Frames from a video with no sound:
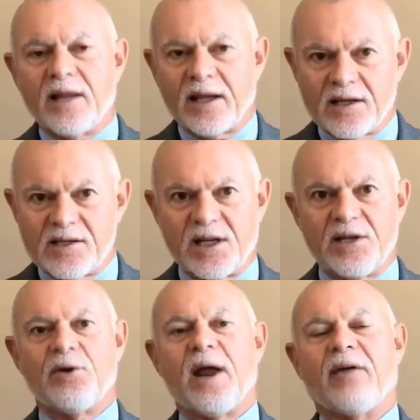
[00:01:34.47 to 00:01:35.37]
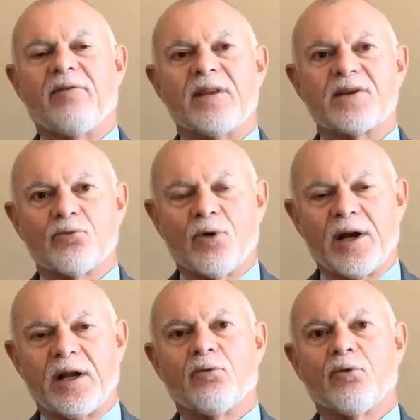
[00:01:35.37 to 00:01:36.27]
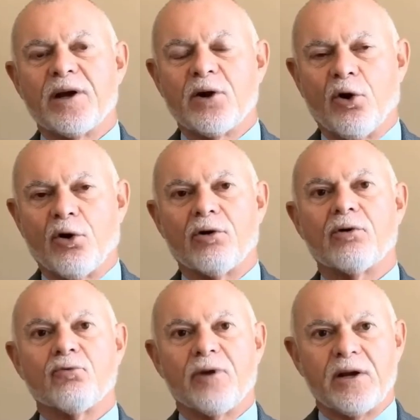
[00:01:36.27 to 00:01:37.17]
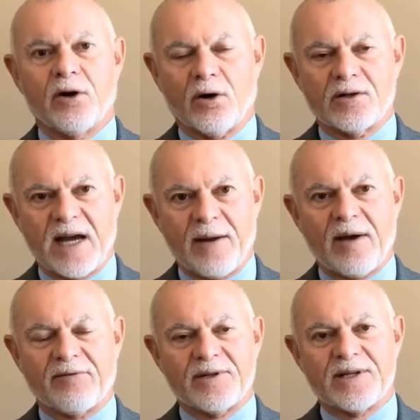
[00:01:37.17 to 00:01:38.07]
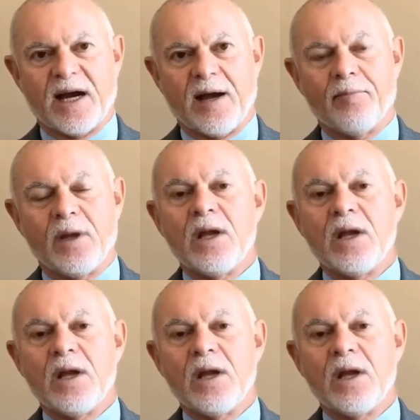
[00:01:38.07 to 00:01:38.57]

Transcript: they continued having this rutting recur time after time